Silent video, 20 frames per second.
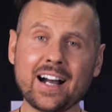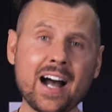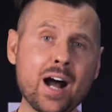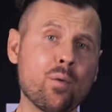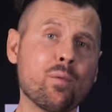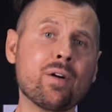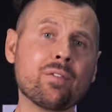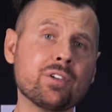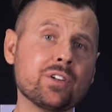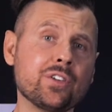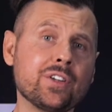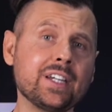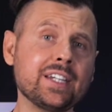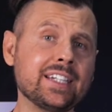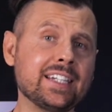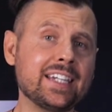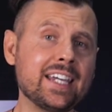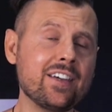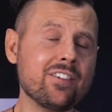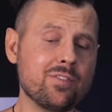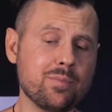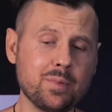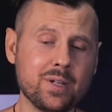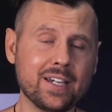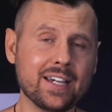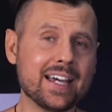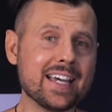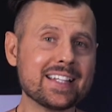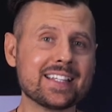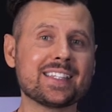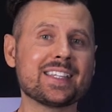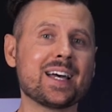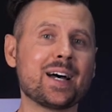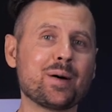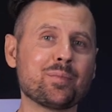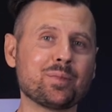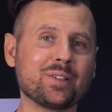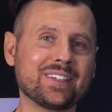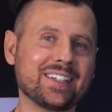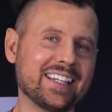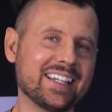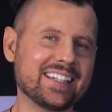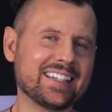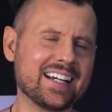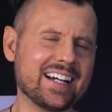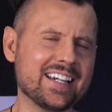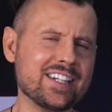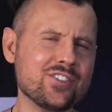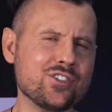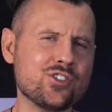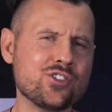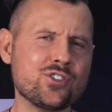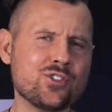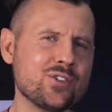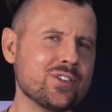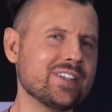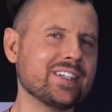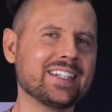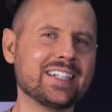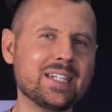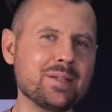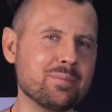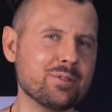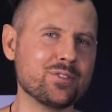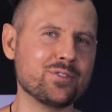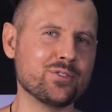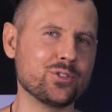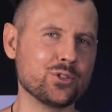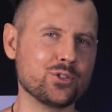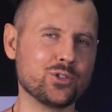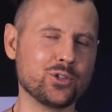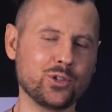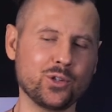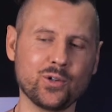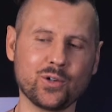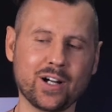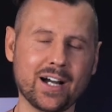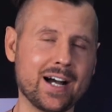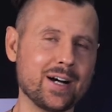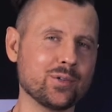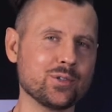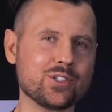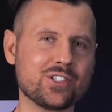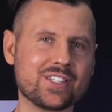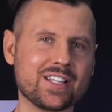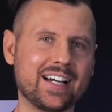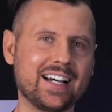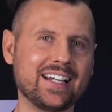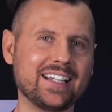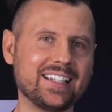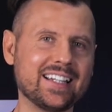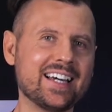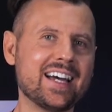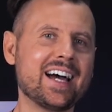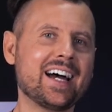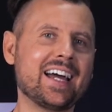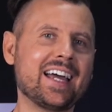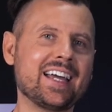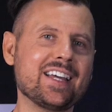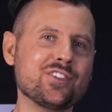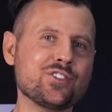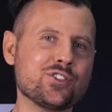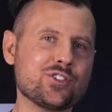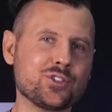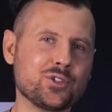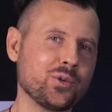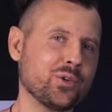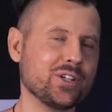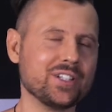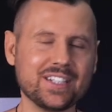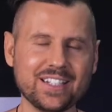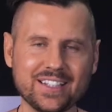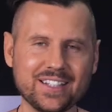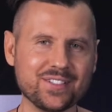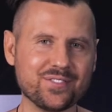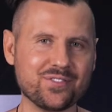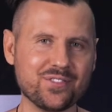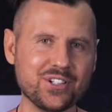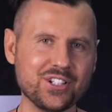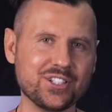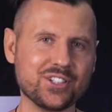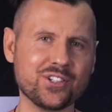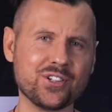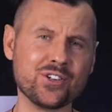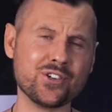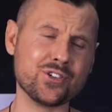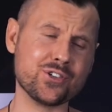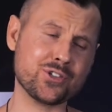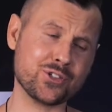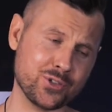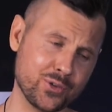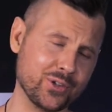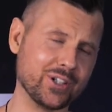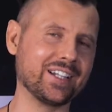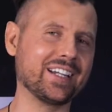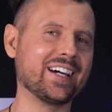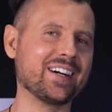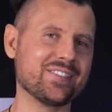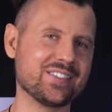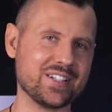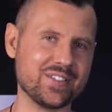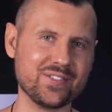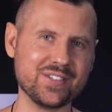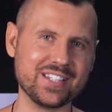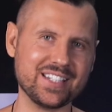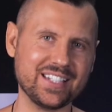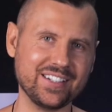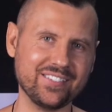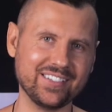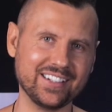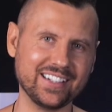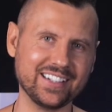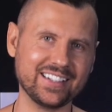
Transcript: However, they gave me a heads up that I shouldn't keep it for too long outside and store it in the freezer shortly after receiving